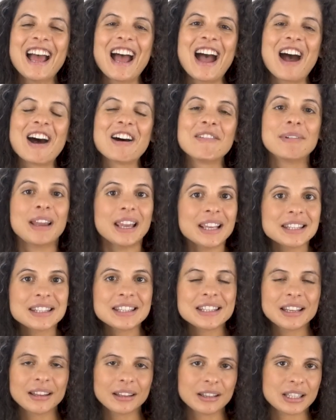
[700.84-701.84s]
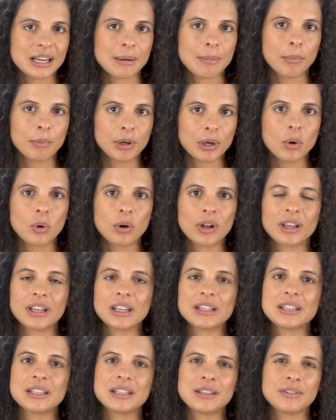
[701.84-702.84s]
Um, Etsy at the time I'm recording
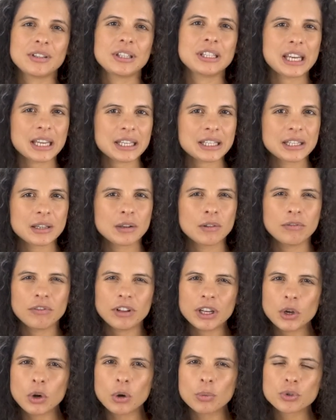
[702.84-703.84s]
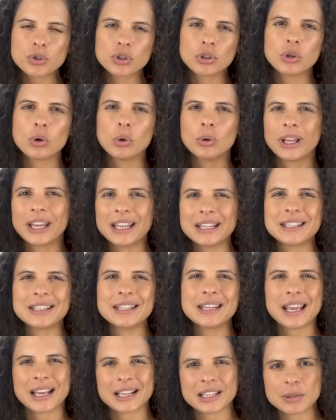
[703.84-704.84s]
this is even testing a video option called
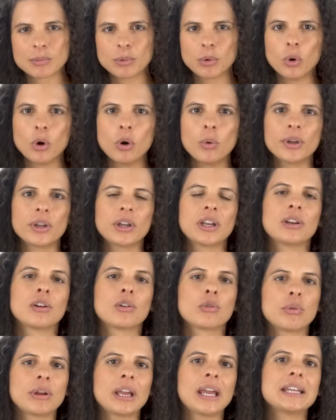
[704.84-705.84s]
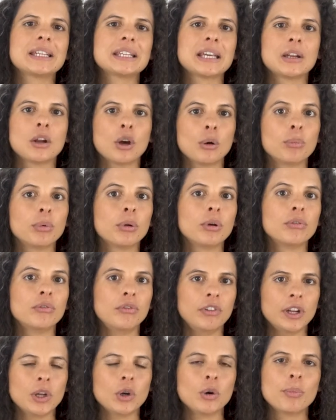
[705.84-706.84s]
Etsy Explore where you can create and upload
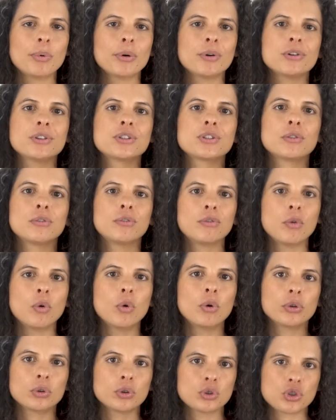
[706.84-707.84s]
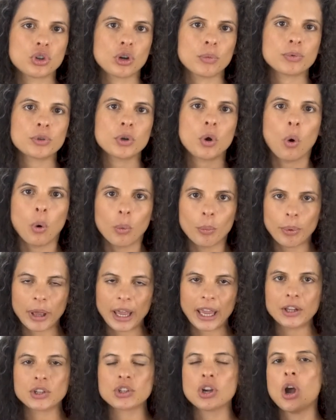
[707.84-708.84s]
video posts for your shop's
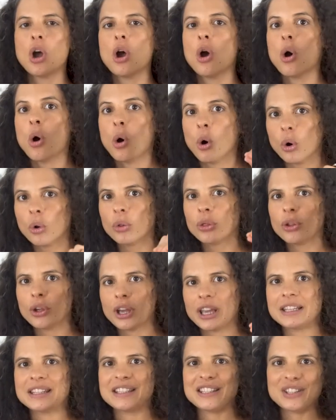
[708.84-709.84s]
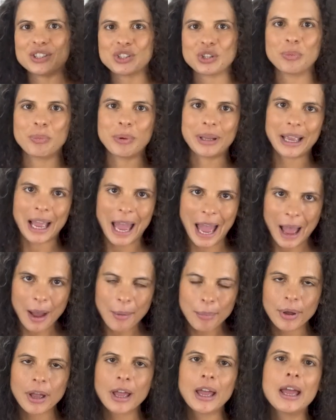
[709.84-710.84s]
homepage on the Etsy shopping
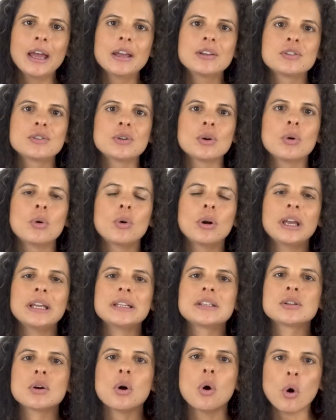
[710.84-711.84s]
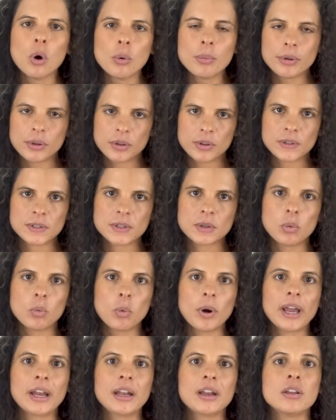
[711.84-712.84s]
app. So it's obvious
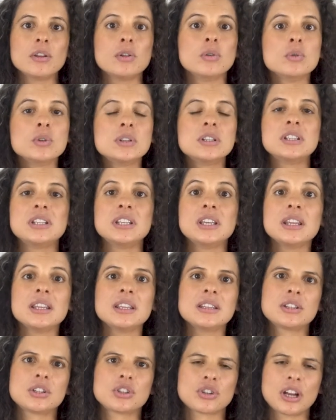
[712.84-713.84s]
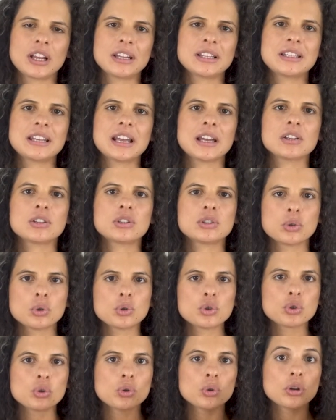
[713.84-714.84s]
when you see these trends that
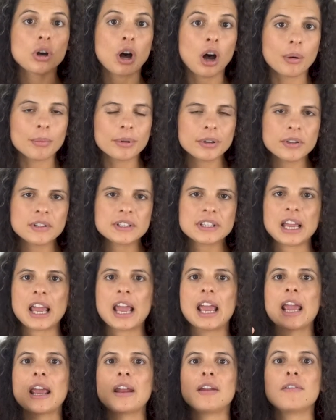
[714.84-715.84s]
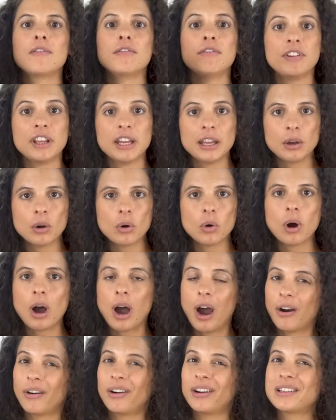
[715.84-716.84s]
social commerce and video
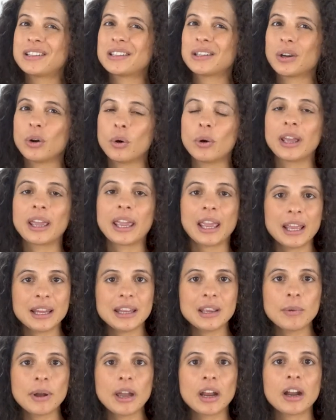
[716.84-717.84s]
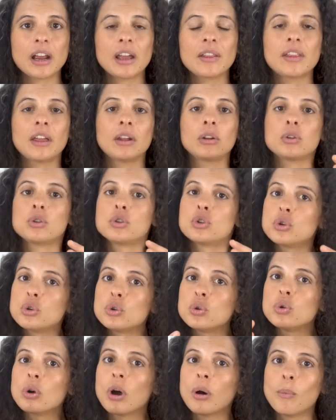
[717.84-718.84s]
aren't going anywhere and that the
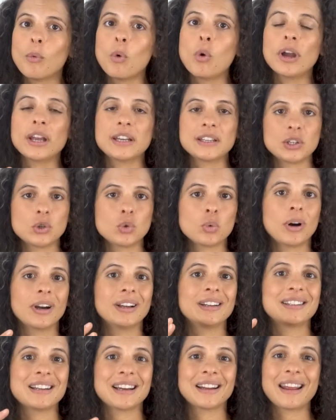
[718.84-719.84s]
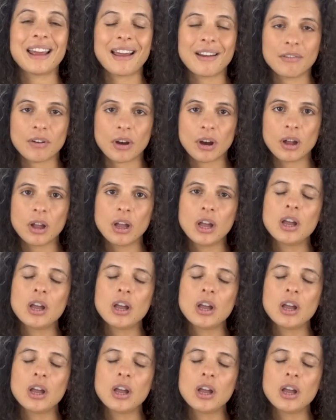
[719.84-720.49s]
two are more intertwined than ever.